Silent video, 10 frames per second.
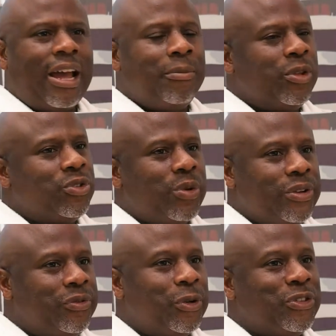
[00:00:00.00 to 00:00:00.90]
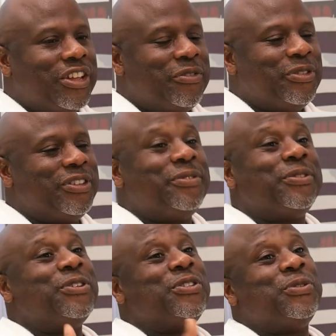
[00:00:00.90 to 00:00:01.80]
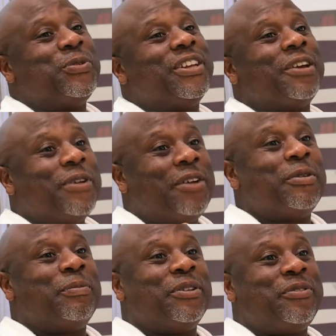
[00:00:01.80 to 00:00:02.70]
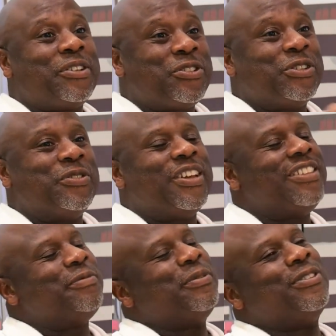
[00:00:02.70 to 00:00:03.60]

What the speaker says: I'm not 24/7, even though this weekend we have a big fashion event,